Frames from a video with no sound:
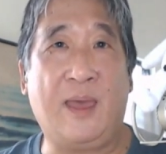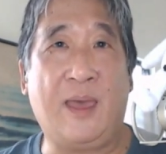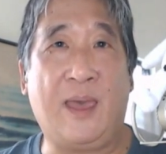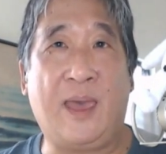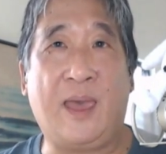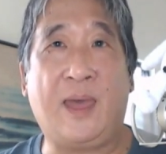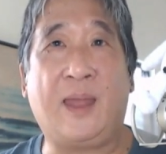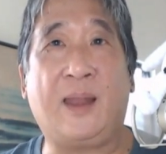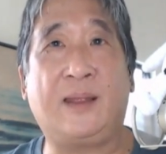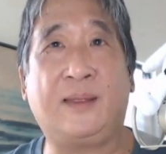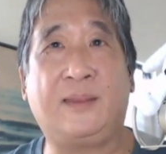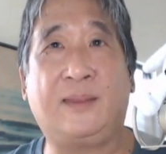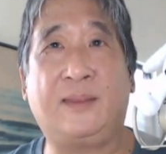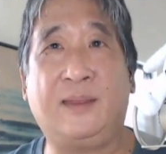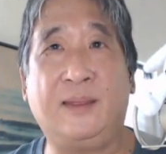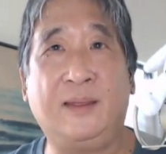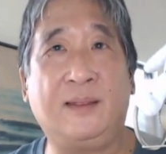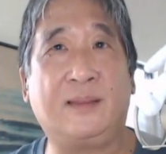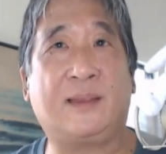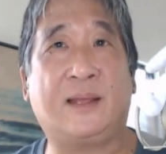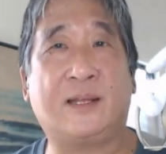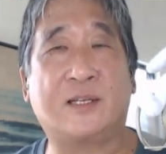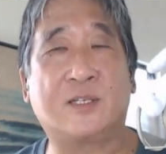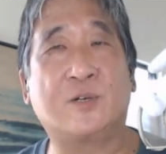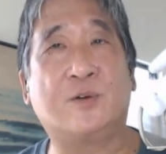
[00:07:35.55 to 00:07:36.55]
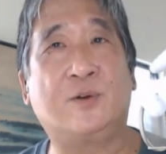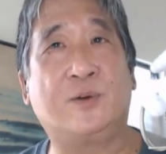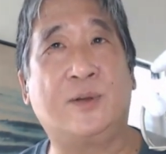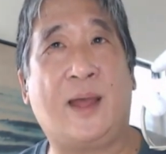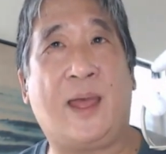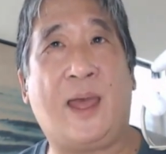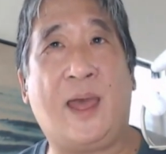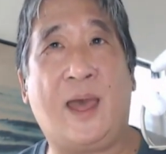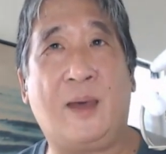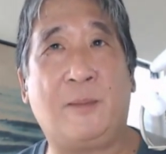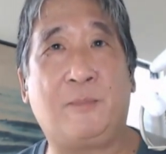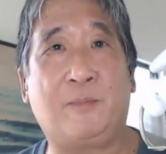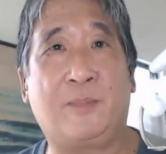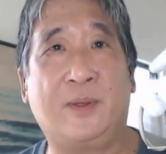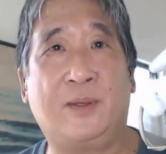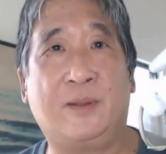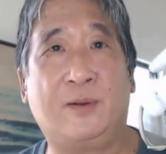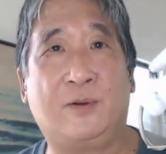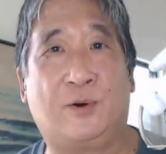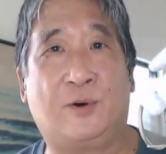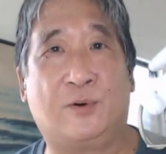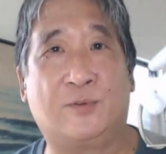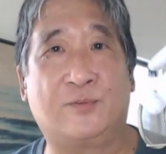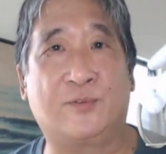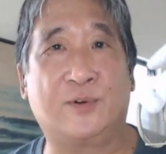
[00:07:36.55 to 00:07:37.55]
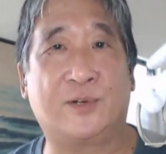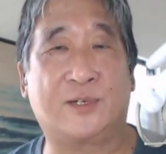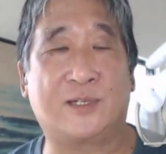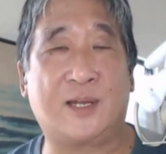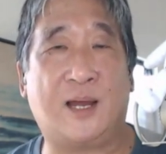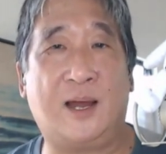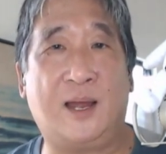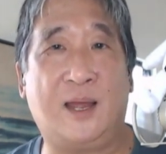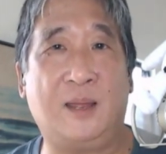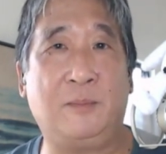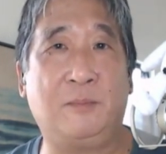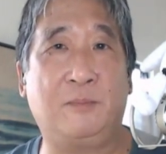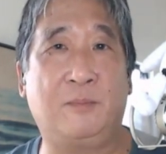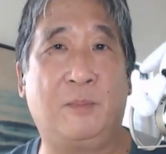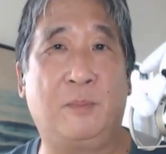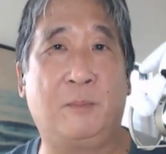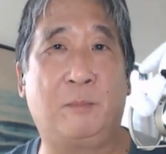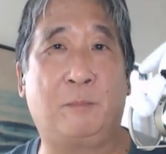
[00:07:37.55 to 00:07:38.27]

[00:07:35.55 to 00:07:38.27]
and I think that's going to happen over time.